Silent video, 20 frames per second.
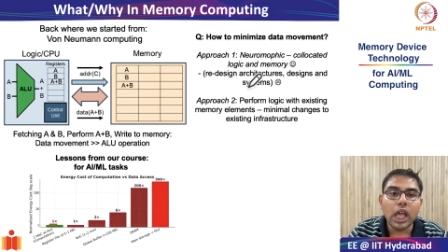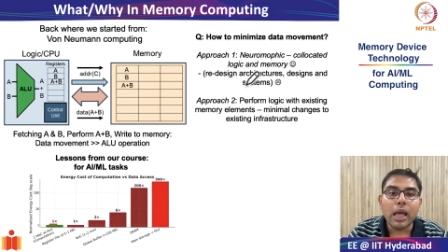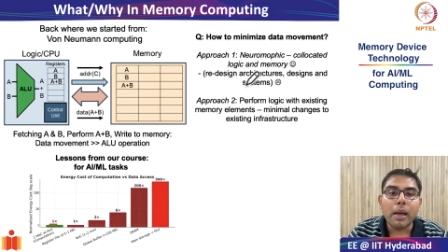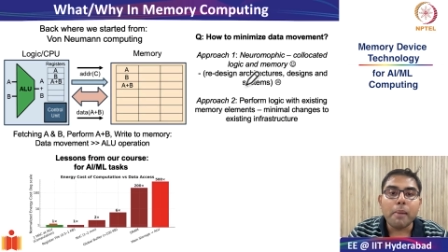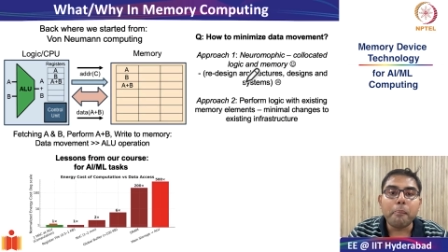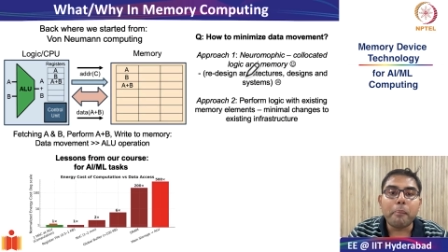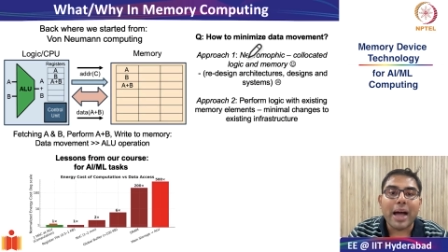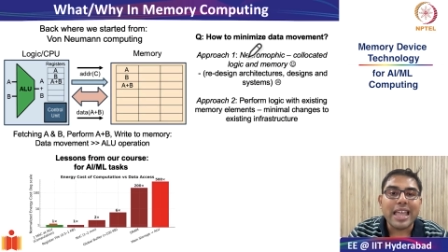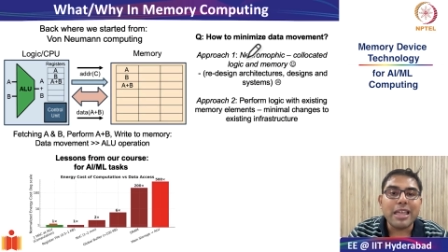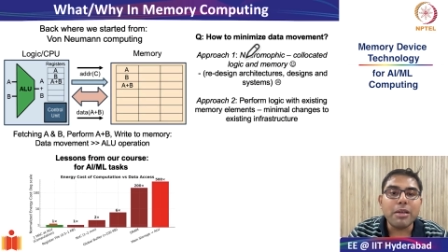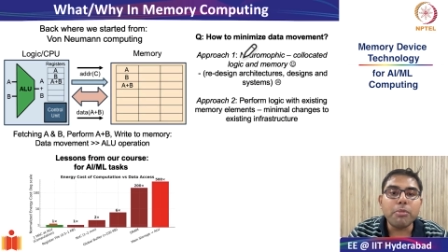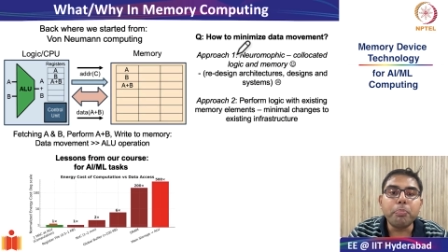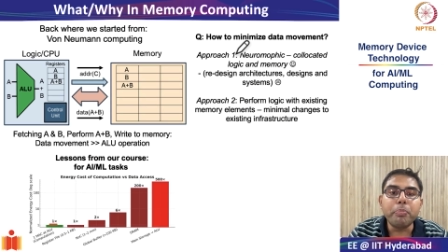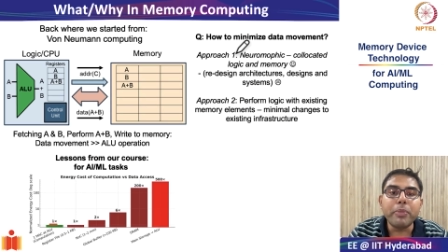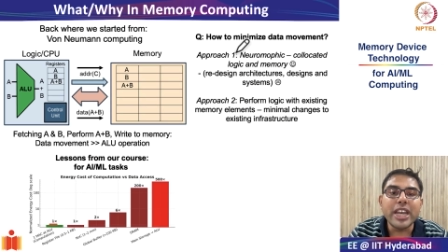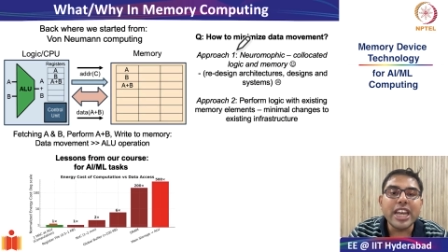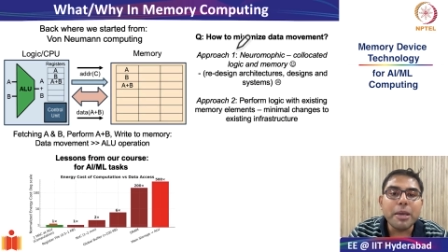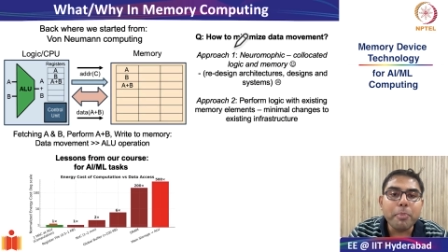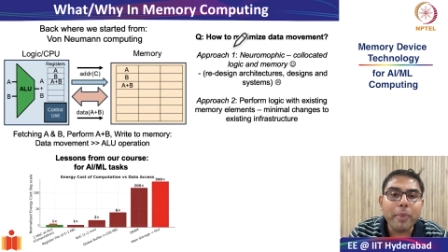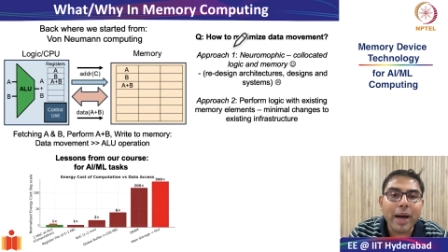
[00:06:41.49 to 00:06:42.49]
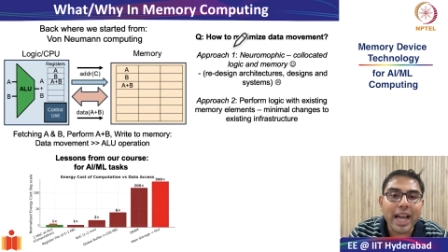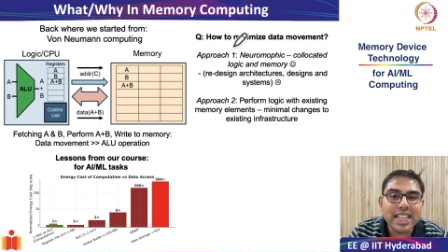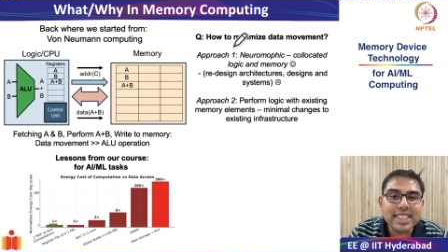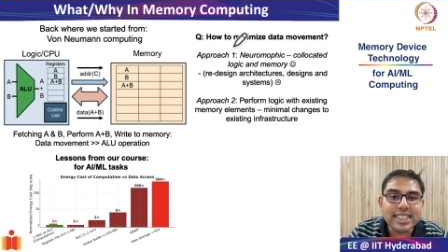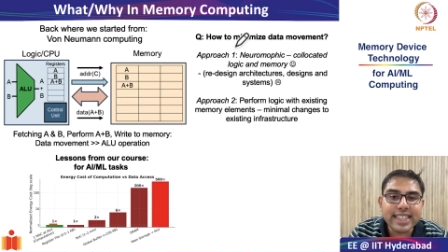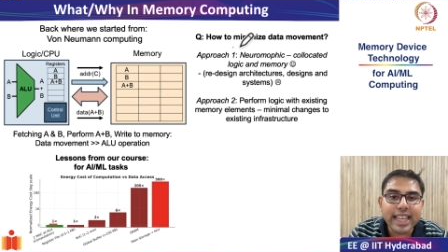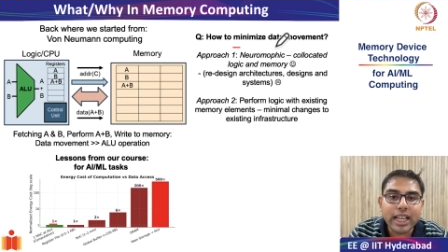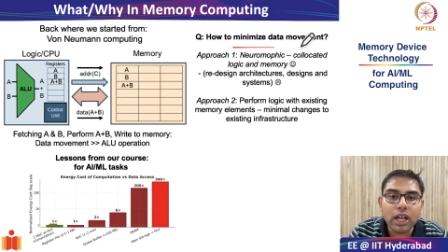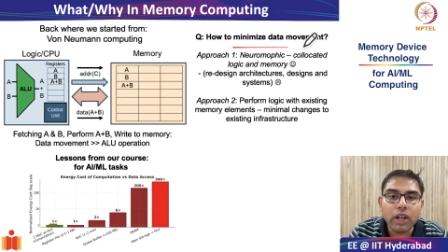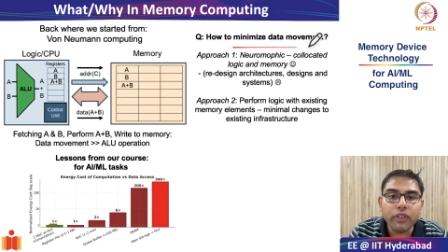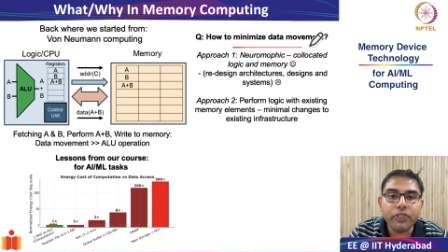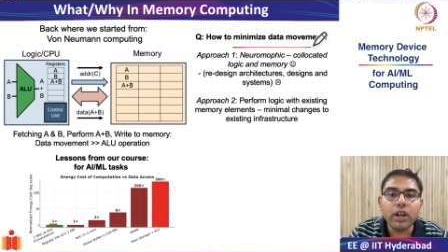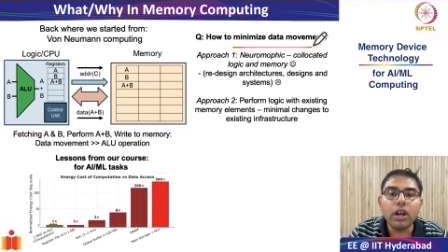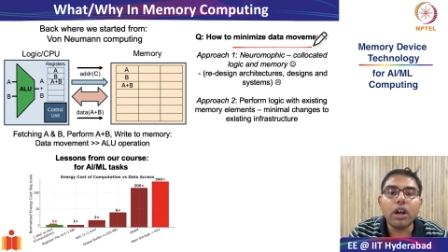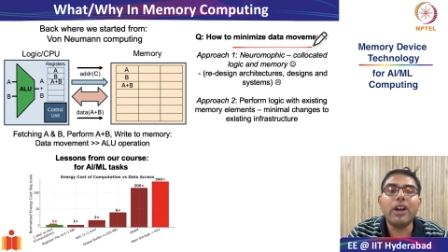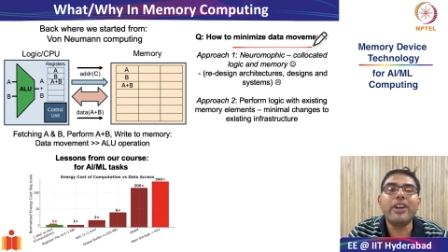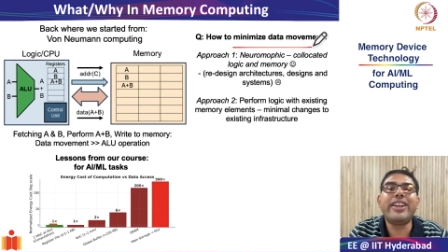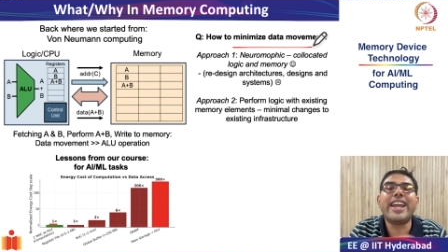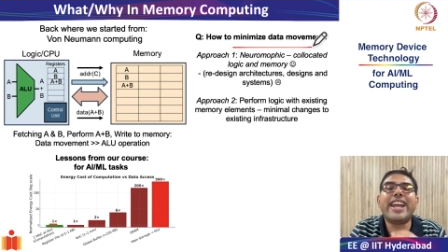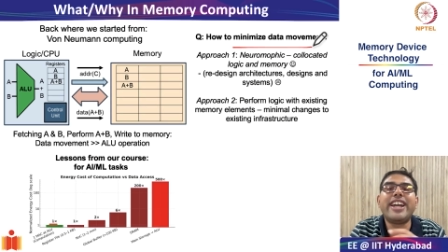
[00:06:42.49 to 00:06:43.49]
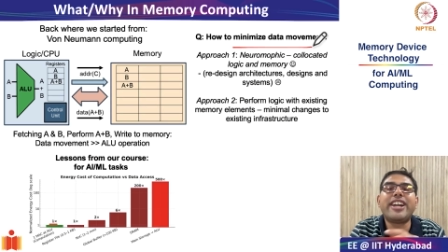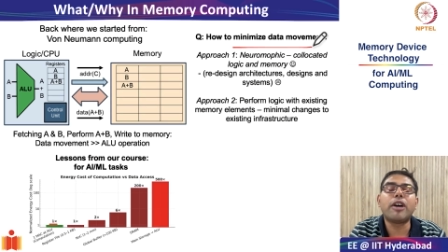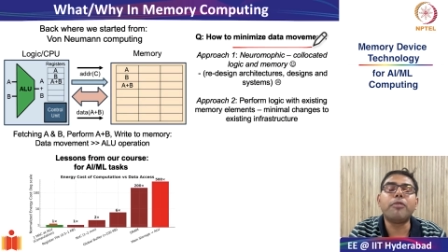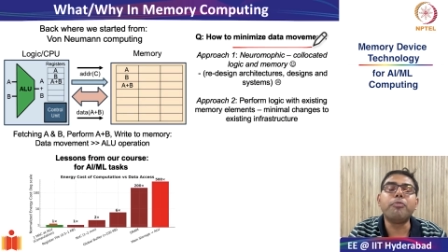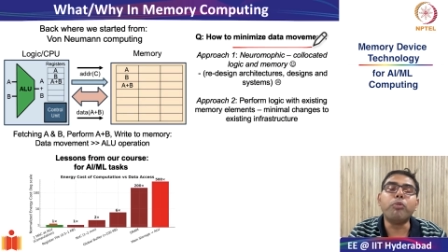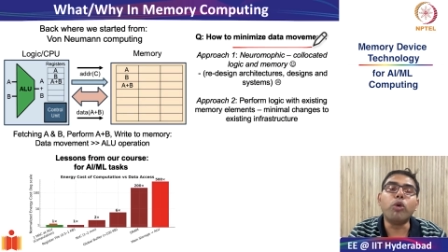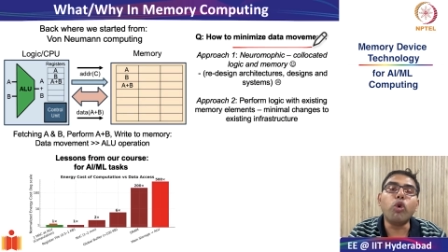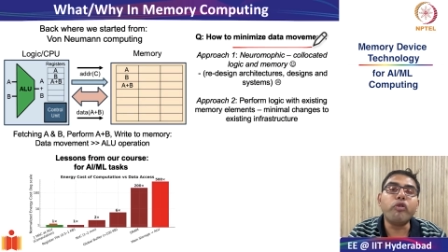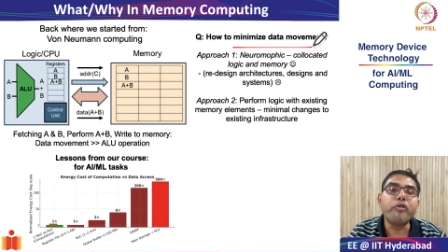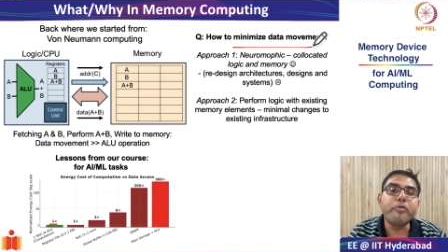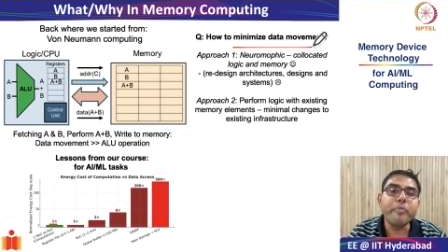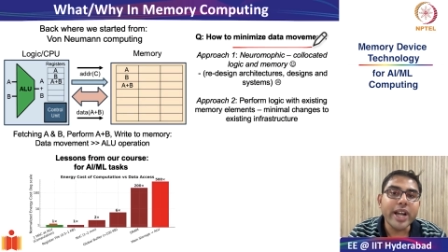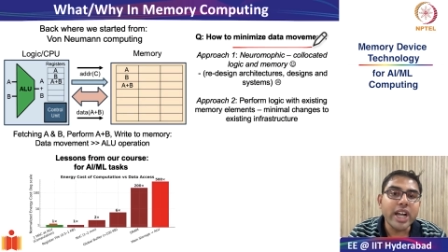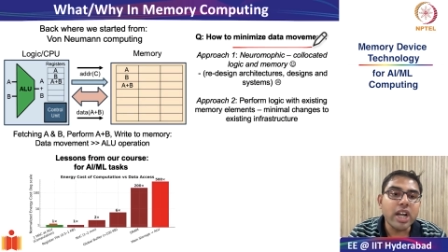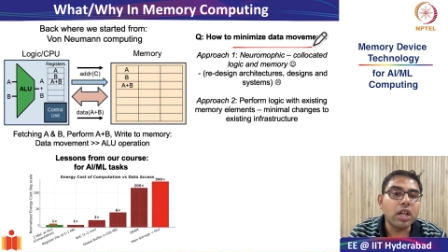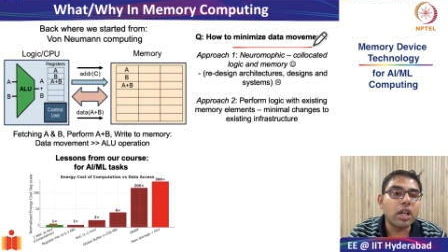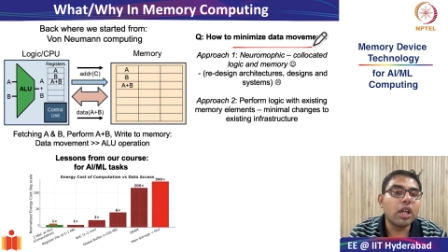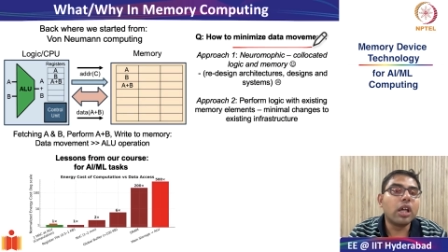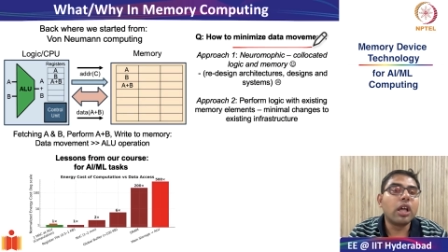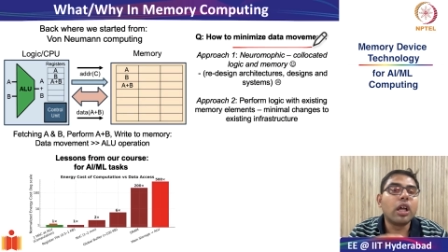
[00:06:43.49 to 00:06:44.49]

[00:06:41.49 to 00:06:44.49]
by minimizing the data movement